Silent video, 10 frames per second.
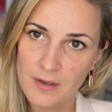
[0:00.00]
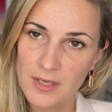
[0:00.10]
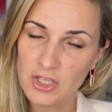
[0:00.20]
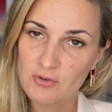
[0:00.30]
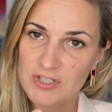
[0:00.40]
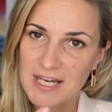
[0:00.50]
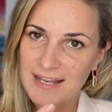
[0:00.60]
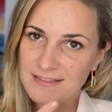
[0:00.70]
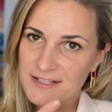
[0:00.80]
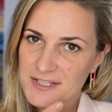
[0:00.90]
you
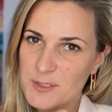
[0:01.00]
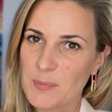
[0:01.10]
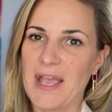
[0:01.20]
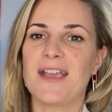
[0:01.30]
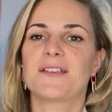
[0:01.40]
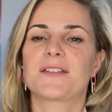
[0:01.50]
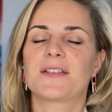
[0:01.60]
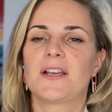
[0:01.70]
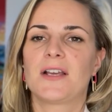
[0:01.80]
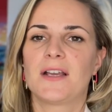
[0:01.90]
take that
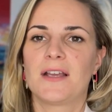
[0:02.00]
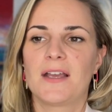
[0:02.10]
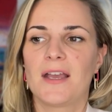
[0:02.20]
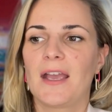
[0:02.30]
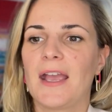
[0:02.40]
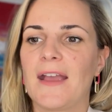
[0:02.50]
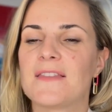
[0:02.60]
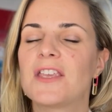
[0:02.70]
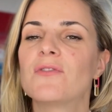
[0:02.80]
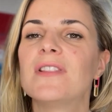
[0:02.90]
space and
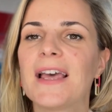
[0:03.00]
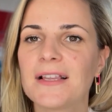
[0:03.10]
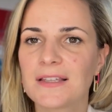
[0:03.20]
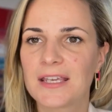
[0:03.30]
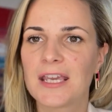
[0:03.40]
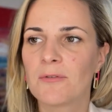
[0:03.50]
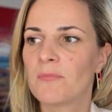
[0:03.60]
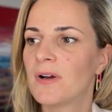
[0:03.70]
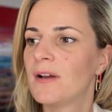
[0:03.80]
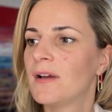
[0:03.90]
then you let
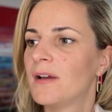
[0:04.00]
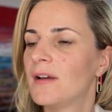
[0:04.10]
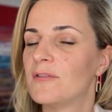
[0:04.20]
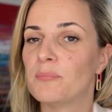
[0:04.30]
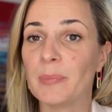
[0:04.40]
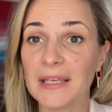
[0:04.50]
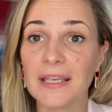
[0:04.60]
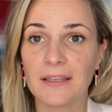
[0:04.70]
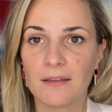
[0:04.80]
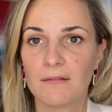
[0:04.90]
him
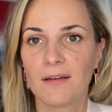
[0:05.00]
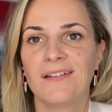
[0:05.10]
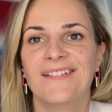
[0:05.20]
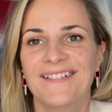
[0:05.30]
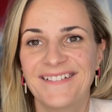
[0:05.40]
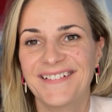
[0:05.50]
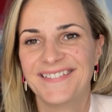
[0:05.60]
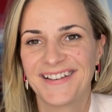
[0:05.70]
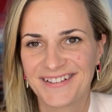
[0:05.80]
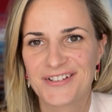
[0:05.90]
be.
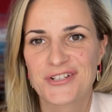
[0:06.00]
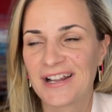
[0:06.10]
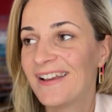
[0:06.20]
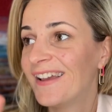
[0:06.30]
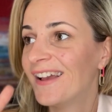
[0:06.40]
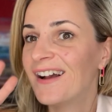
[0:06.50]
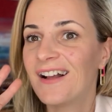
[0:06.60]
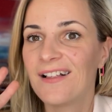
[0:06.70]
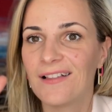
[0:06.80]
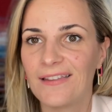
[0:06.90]
Like literally,
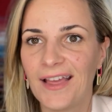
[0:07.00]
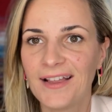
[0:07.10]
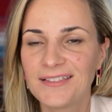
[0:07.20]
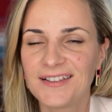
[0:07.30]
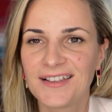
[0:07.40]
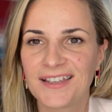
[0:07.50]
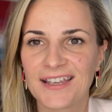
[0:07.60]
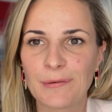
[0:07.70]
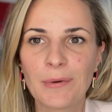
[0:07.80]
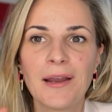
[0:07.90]
let
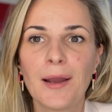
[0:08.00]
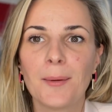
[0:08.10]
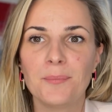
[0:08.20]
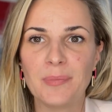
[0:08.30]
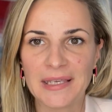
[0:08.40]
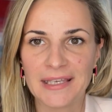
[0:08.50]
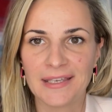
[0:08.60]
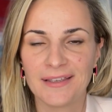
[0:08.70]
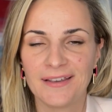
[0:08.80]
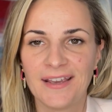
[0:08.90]
him
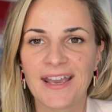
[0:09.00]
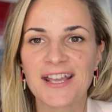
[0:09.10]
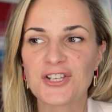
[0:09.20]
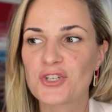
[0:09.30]
be and